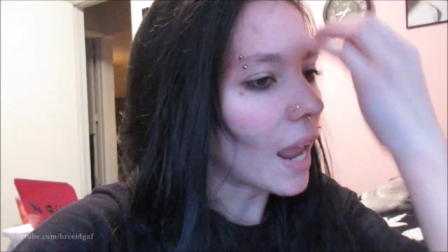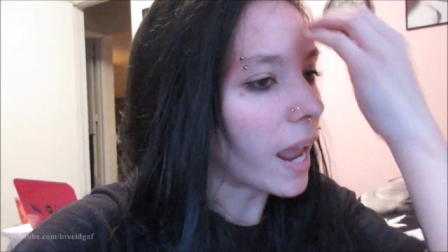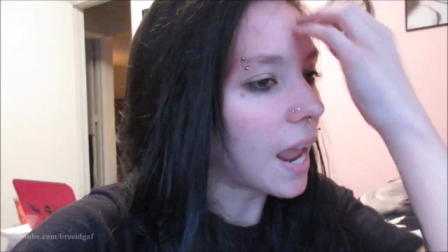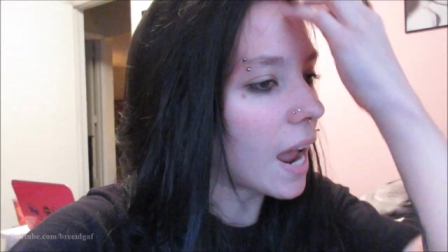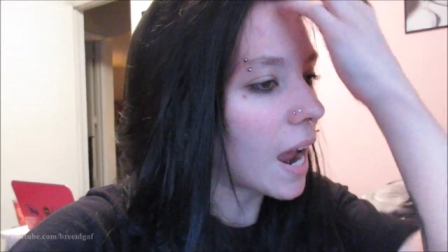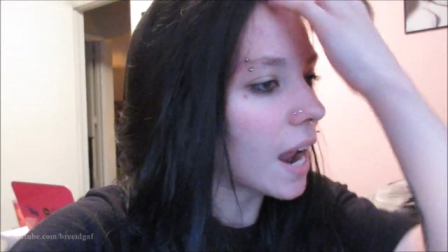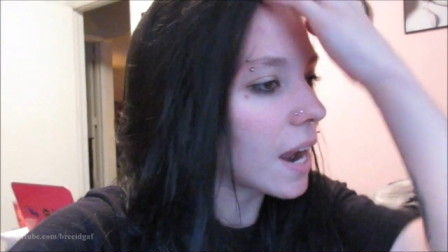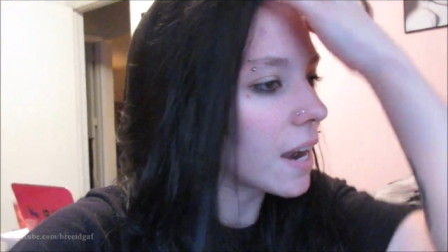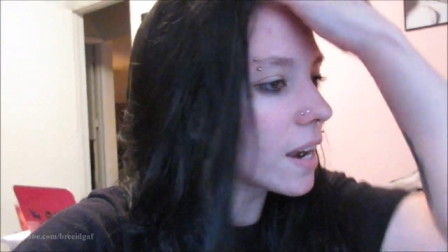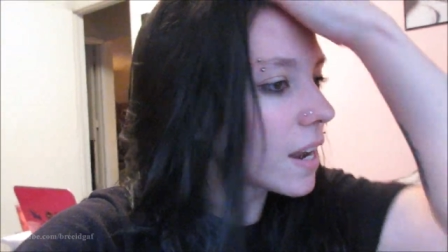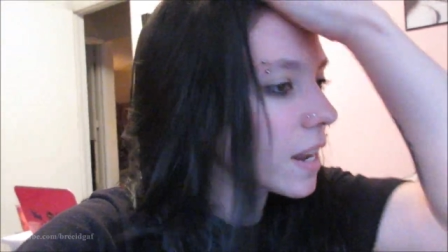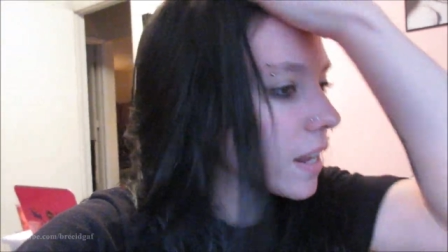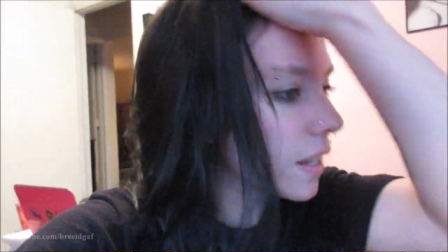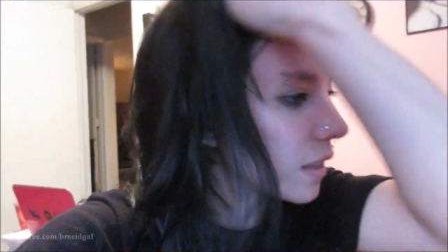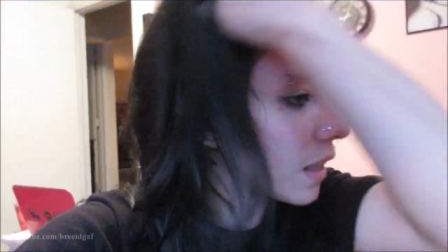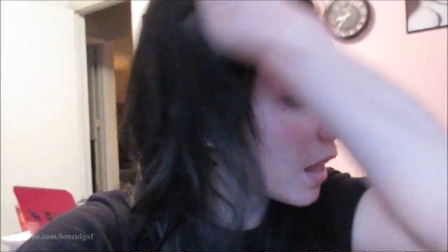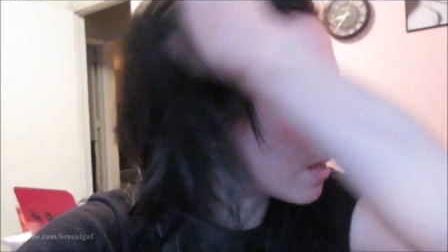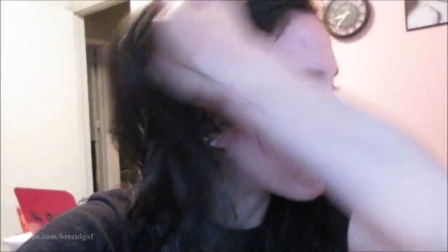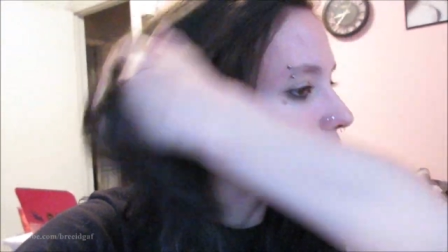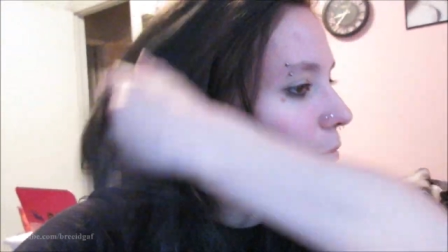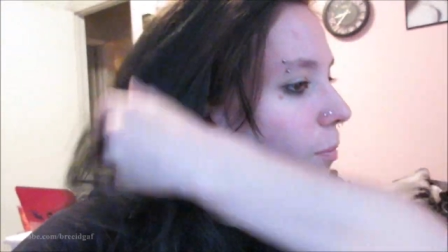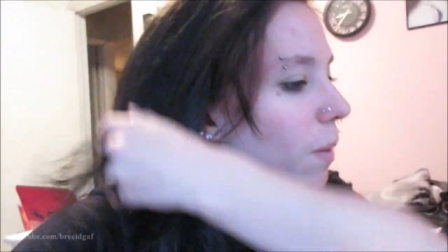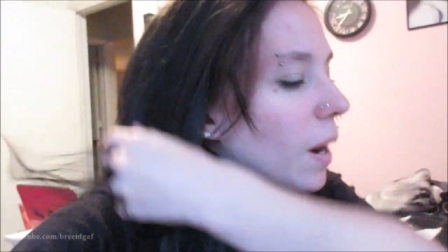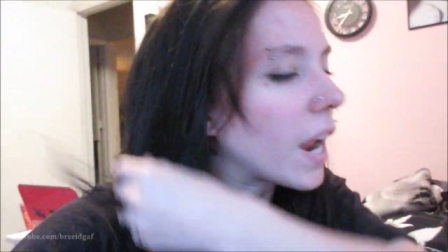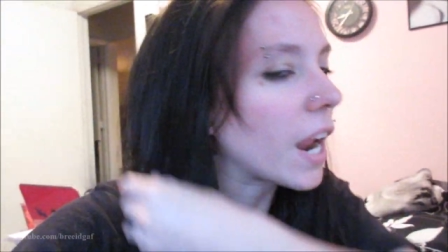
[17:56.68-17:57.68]
and it
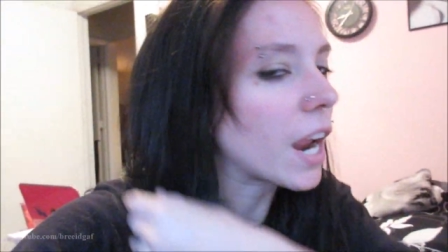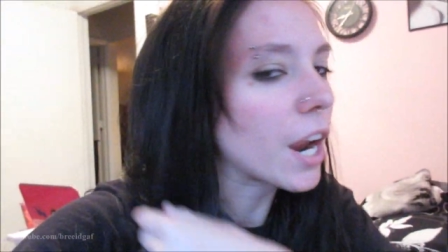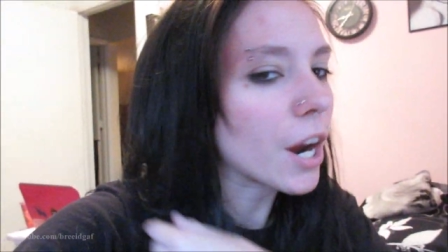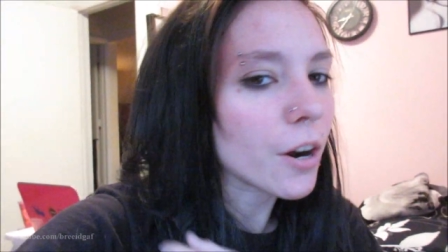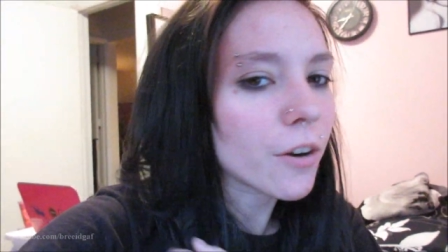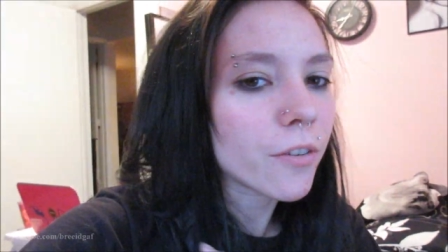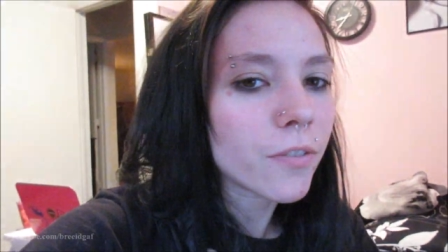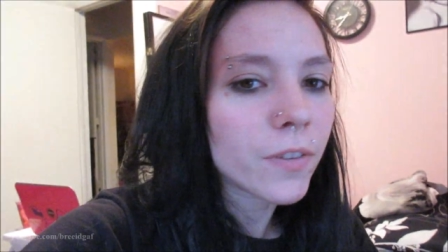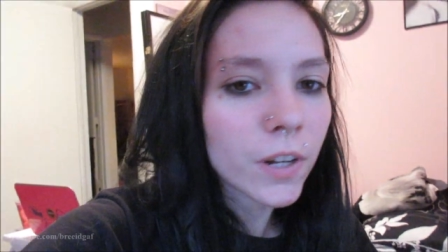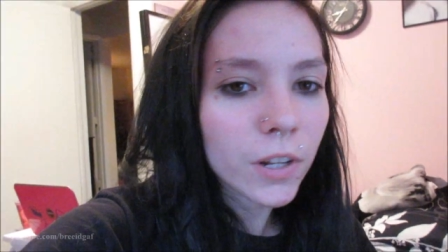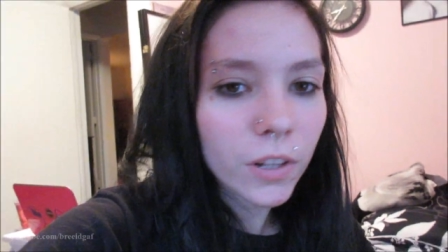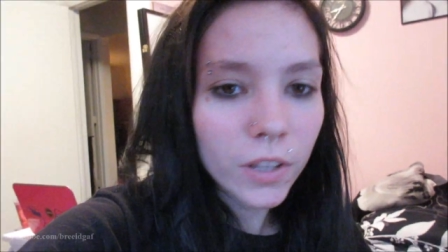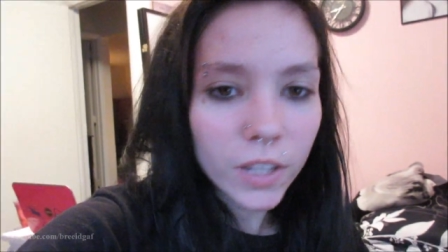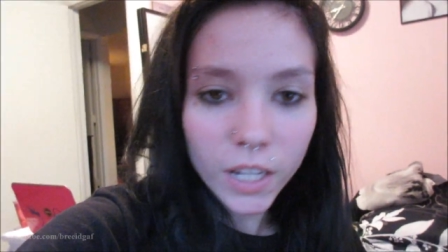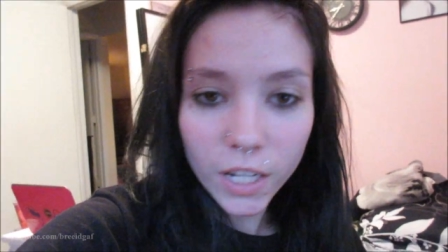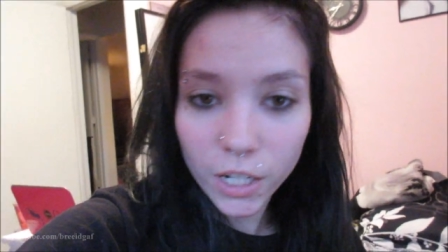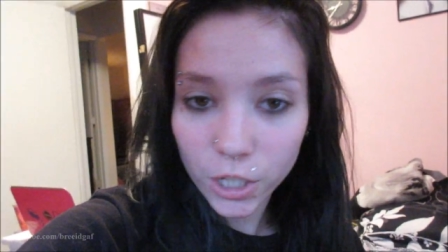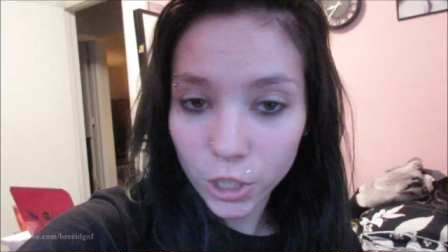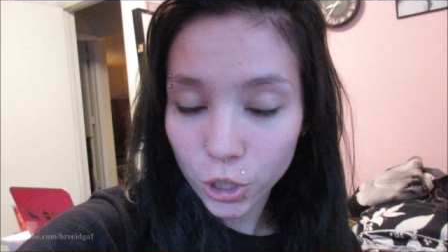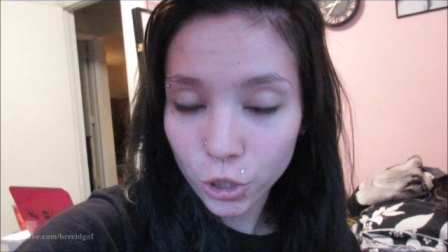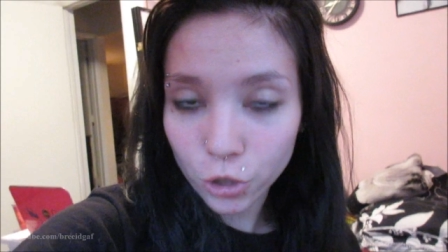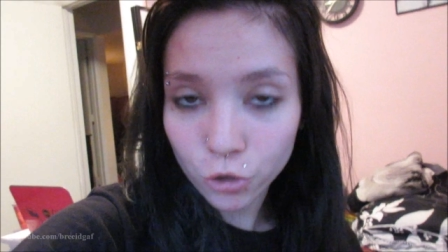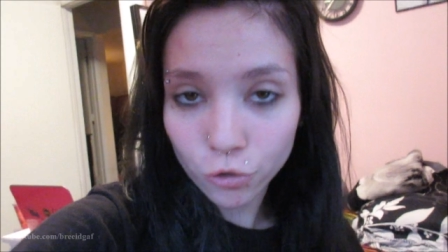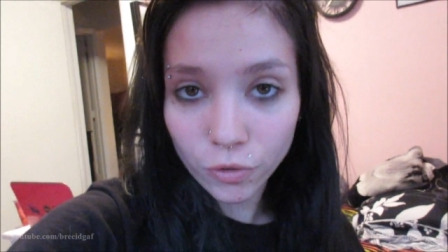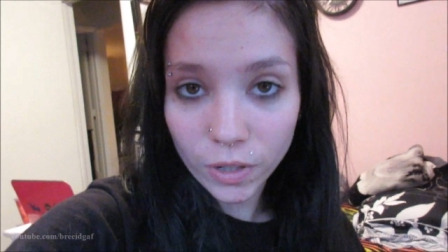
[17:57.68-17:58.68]
left my hair feeling
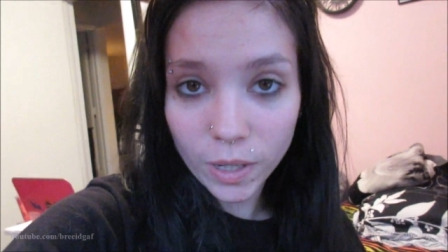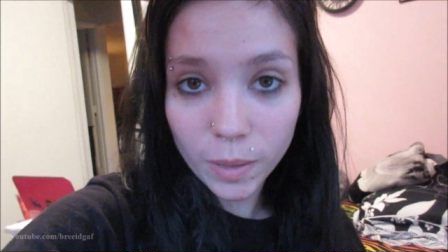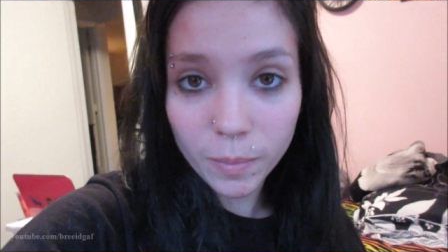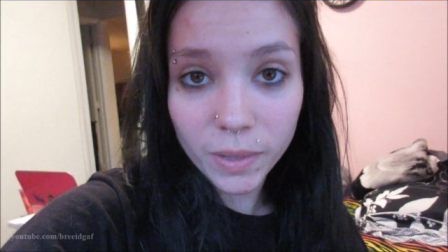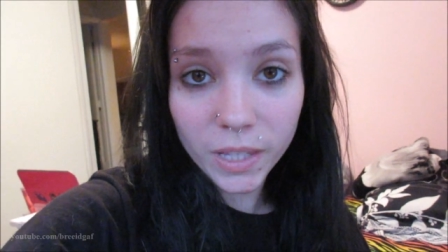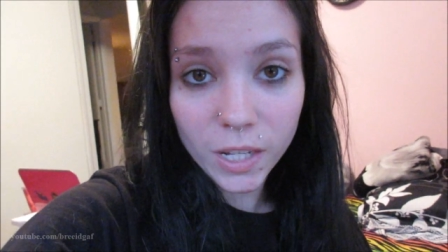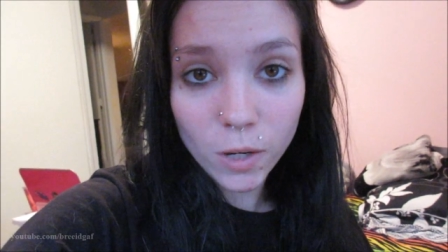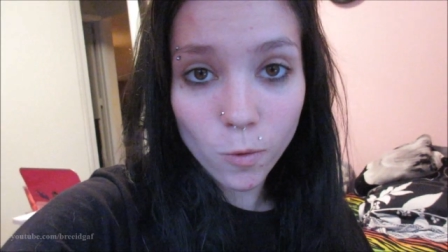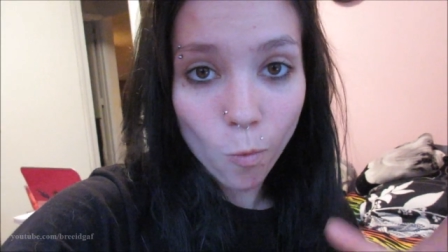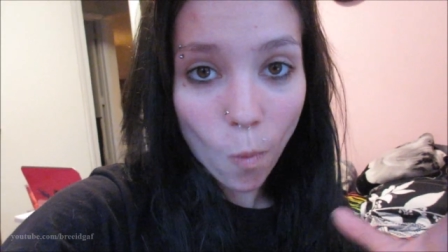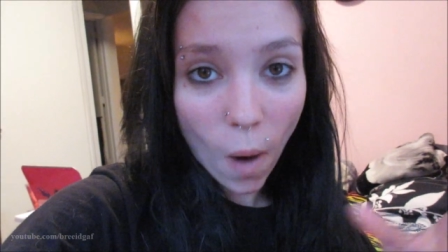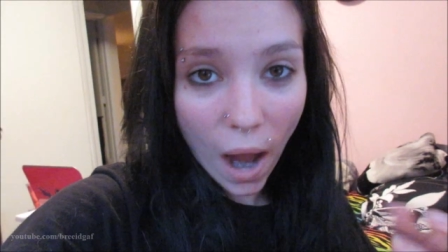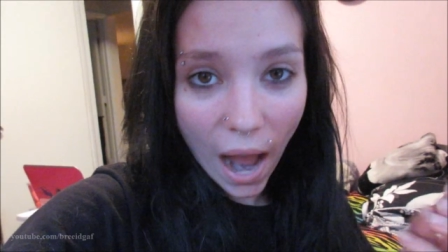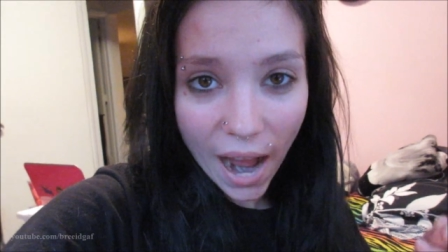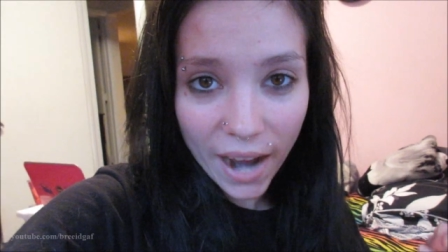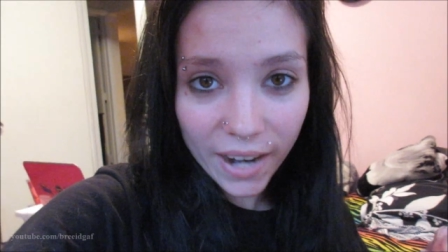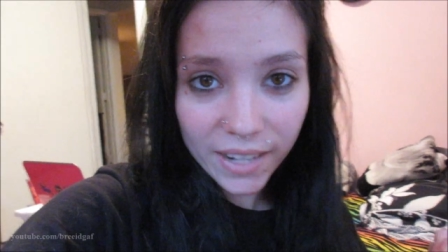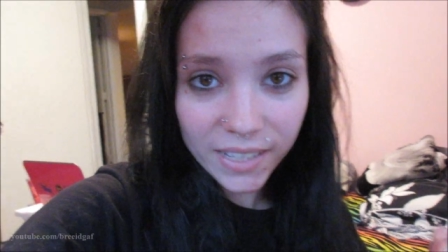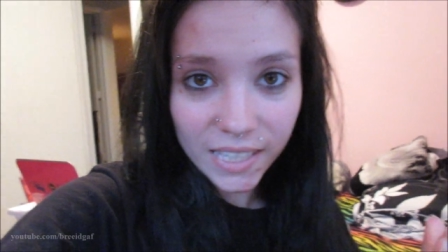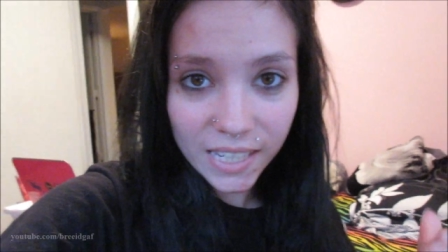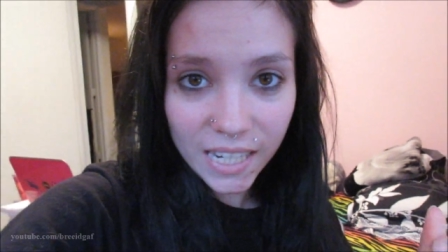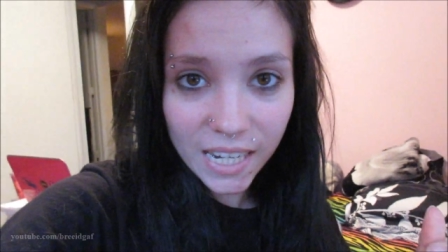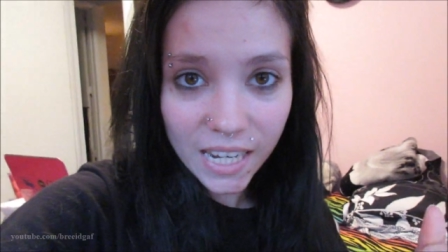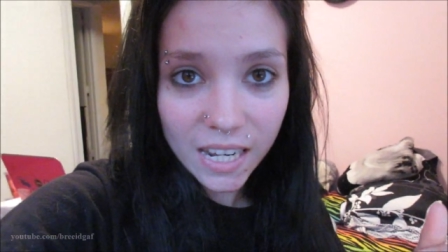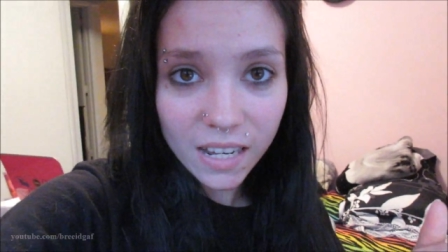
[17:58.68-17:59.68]
extremely
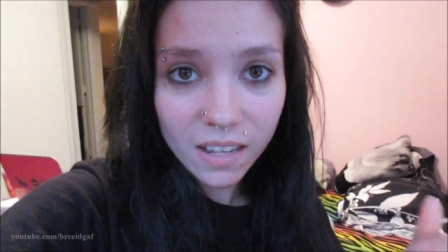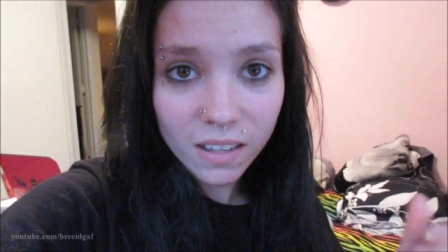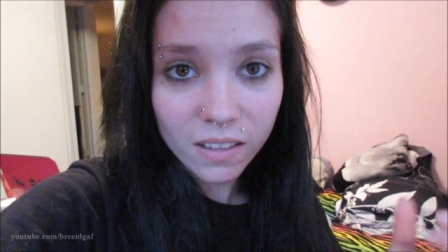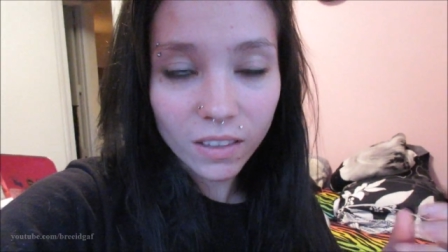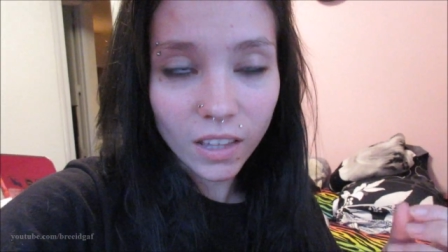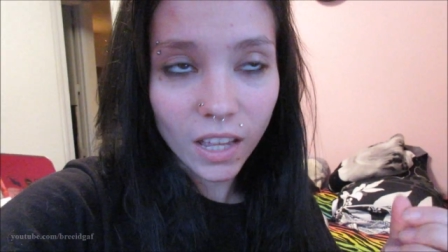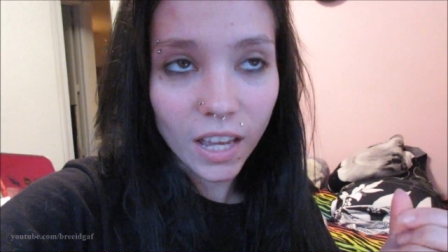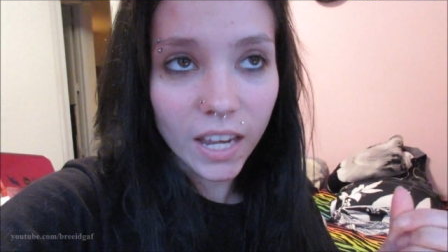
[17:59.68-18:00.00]
waxy.